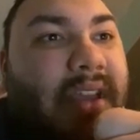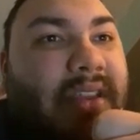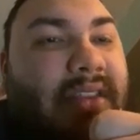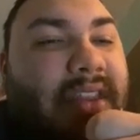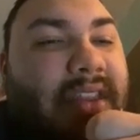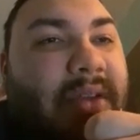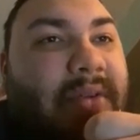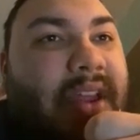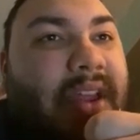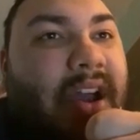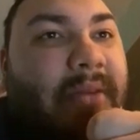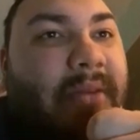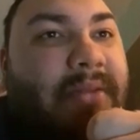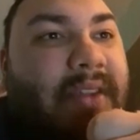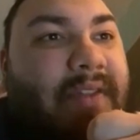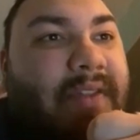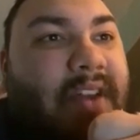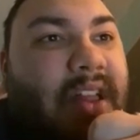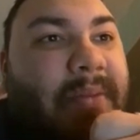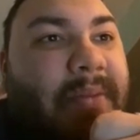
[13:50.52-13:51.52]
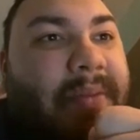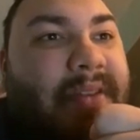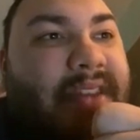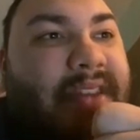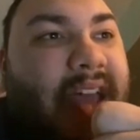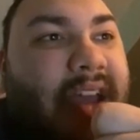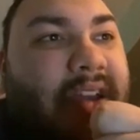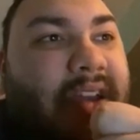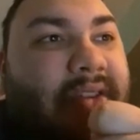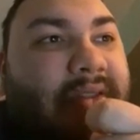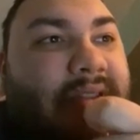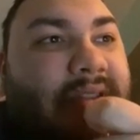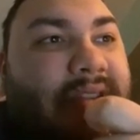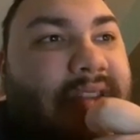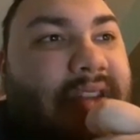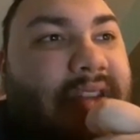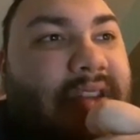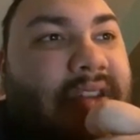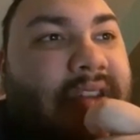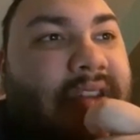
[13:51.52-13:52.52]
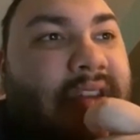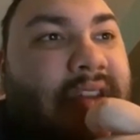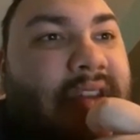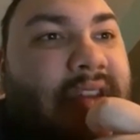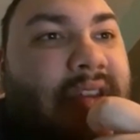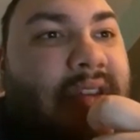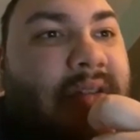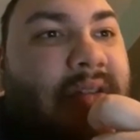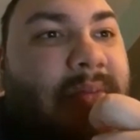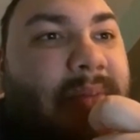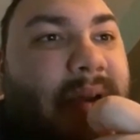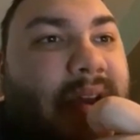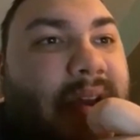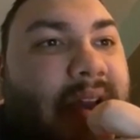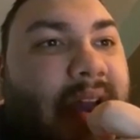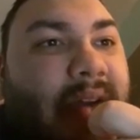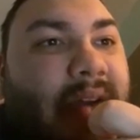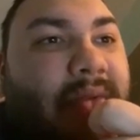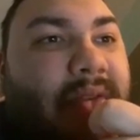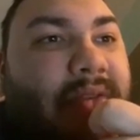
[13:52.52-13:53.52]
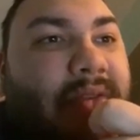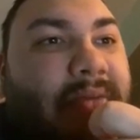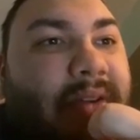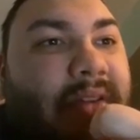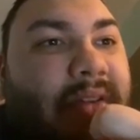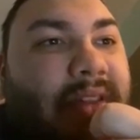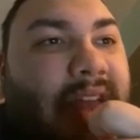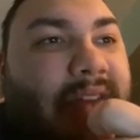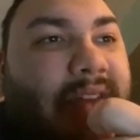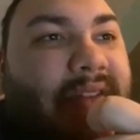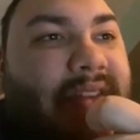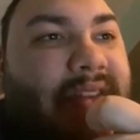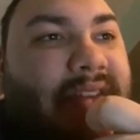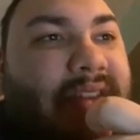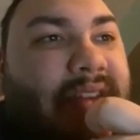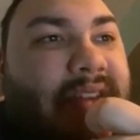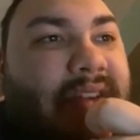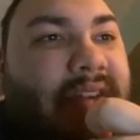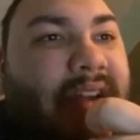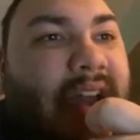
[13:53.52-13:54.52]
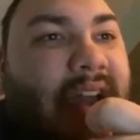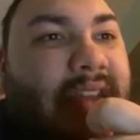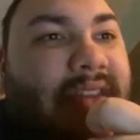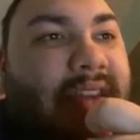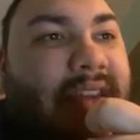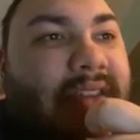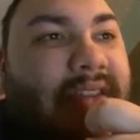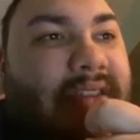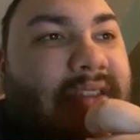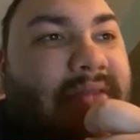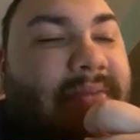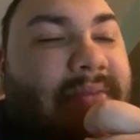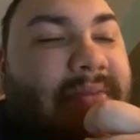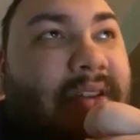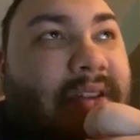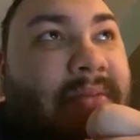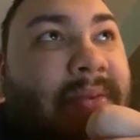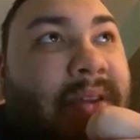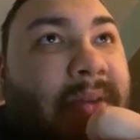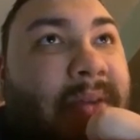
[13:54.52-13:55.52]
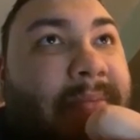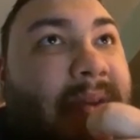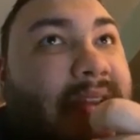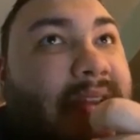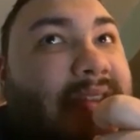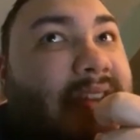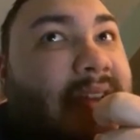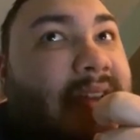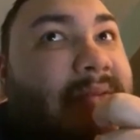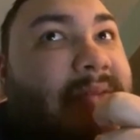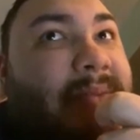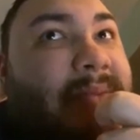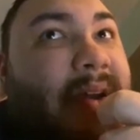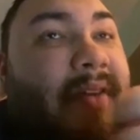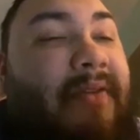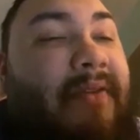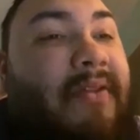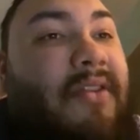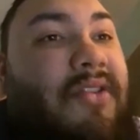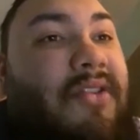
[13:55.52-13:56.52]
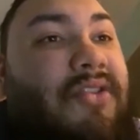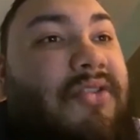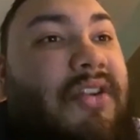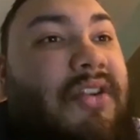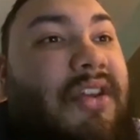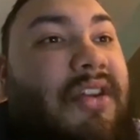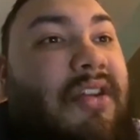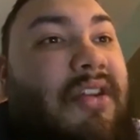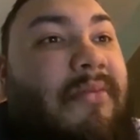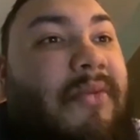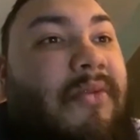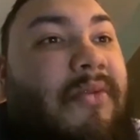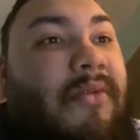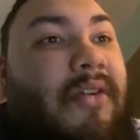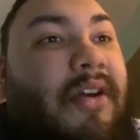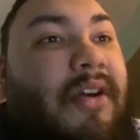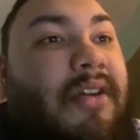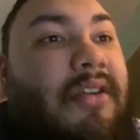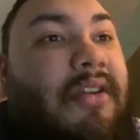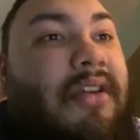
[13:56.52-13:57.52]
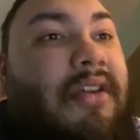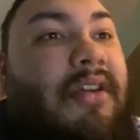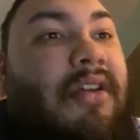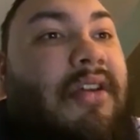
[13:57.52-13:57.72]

they would help develop his accuracy. But with Will Levis there, I think this could be a big time spot for a trade, number 1.